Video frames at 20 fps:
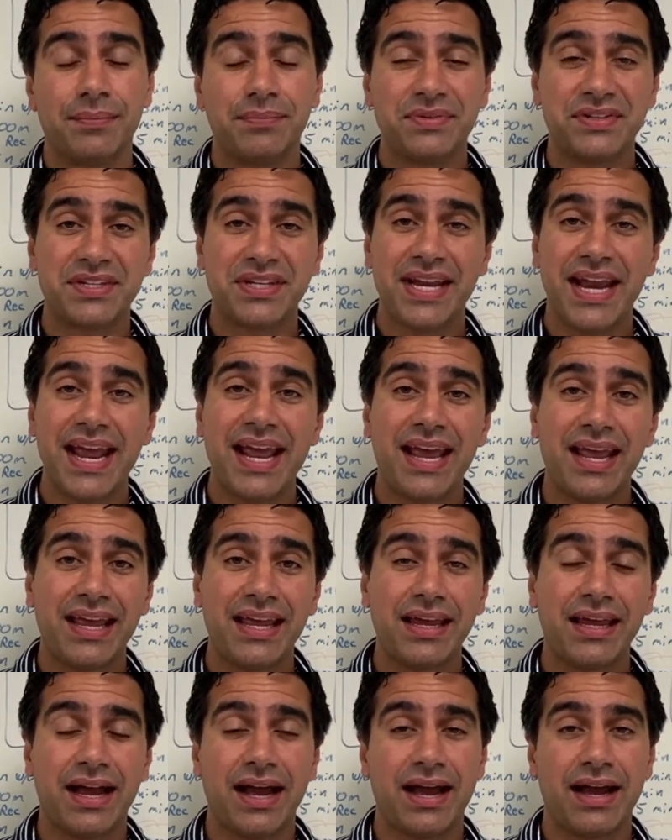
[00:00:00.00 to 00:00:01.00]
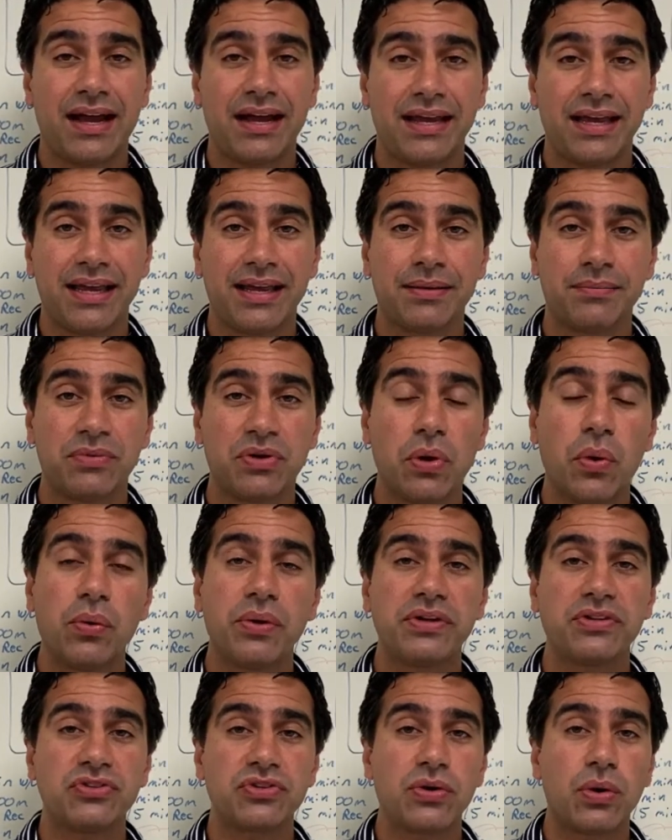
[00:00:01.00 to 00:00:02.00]
Today I am going
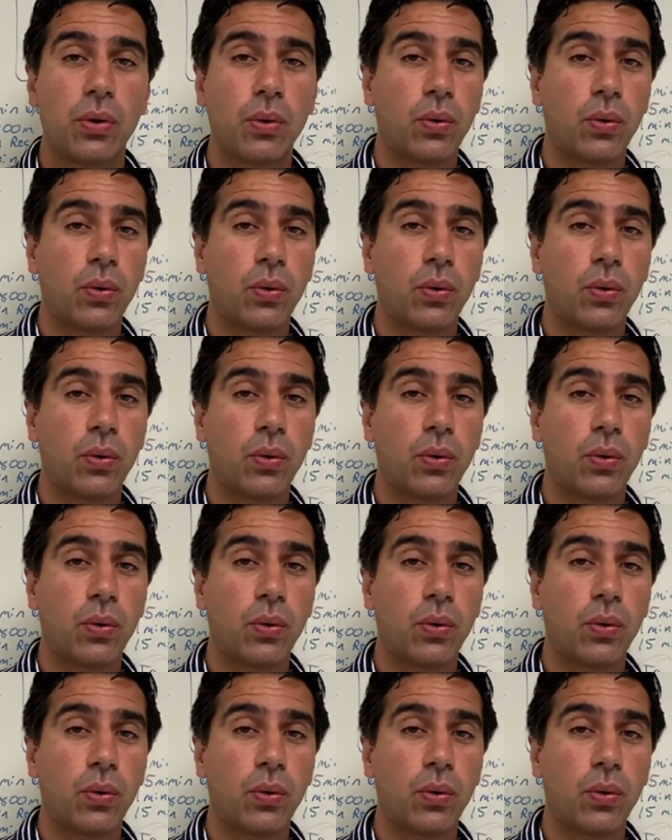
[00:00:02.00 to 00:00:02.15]
to go